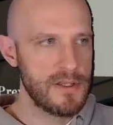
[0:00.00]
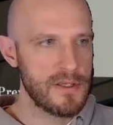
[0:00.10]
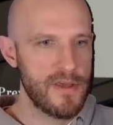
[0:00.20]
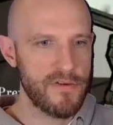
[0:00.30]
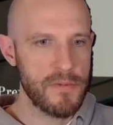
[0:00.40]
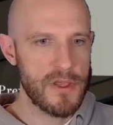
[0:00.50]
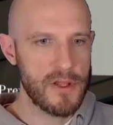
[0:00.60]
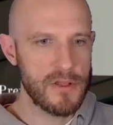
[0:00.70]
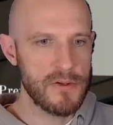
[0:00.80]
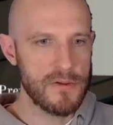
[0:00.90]
giving me the
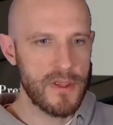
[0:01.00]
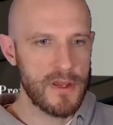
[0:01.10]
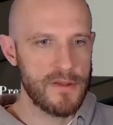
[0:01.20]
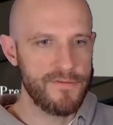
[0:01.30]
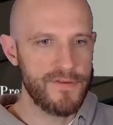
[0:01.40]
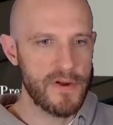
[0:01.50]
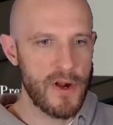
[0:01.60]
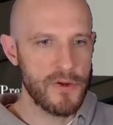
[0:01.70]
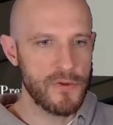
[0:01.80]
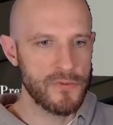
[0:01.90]
clue that I can figure
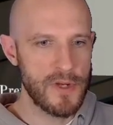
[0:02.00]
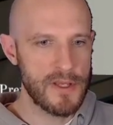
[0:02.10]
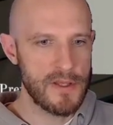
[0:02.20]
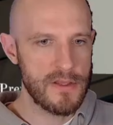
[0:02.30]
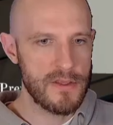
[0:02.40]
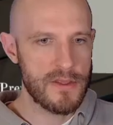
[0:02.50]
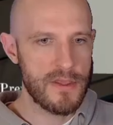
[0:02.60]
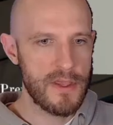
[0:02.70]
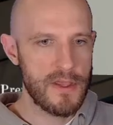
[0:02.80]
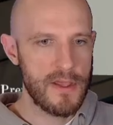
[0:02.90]
out who Rinna is
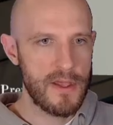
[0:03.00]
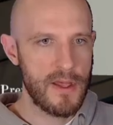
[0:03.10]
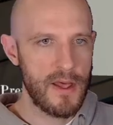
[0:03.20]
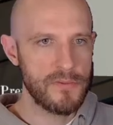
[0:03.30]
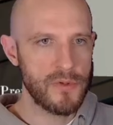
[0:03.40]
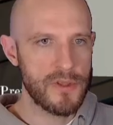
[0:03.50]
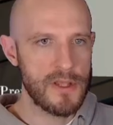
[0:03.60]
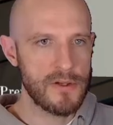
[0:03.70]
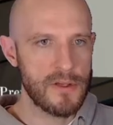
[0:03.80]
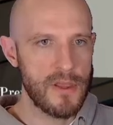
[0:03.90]
and what they
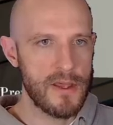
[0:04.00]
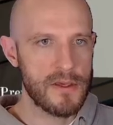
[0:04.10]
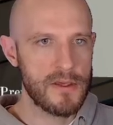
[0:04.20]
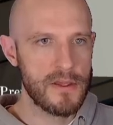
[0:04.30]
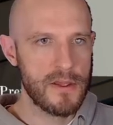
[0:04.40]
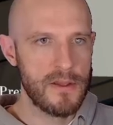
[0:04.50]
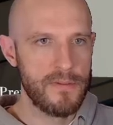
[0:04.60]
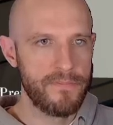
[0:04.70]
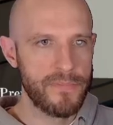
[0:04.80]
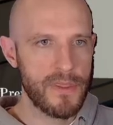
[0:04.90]
look like
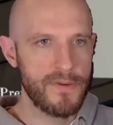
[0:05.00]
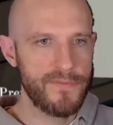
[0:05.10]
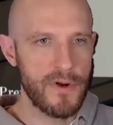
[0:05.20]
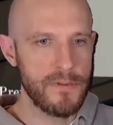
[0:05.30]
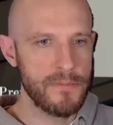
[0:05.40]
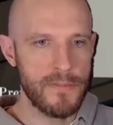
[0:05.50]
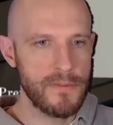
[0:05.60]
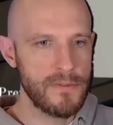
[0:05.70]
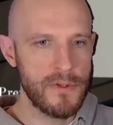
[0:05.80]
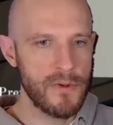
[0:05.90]
from,
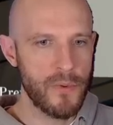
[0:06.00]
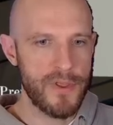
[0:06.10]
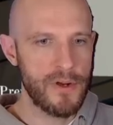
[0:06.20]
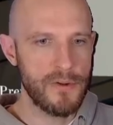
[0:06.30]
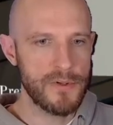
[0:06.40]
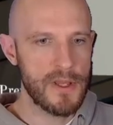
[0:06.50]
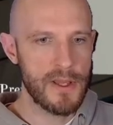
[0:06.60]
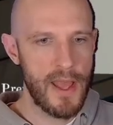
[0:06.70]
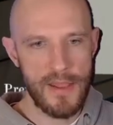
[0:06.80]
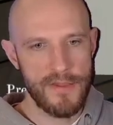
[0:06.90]
you know, what they're holding
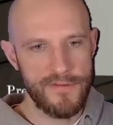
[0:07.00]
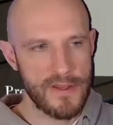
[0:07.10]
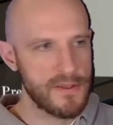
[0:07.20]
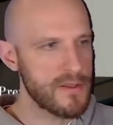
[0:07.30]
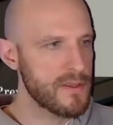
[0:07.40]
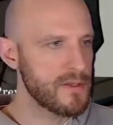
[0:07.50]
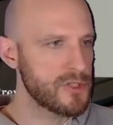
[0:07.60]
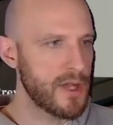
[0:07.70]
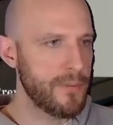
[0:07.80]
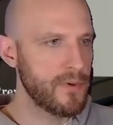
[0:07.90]
and the fact that it's in the
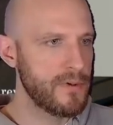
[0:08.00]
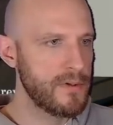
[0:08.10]
chapel.